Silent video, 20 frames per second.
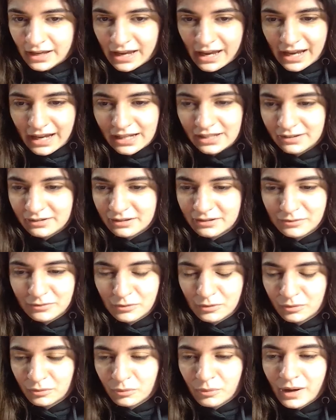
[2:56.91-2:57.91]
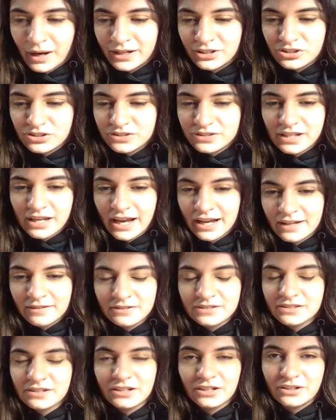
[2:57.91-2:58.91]
and white just
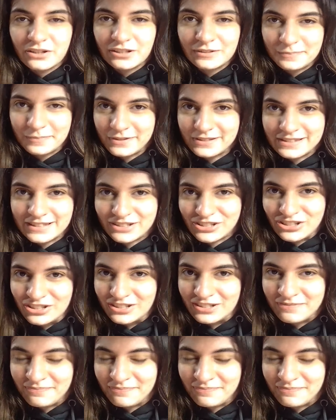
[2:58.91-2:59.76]
has a good position.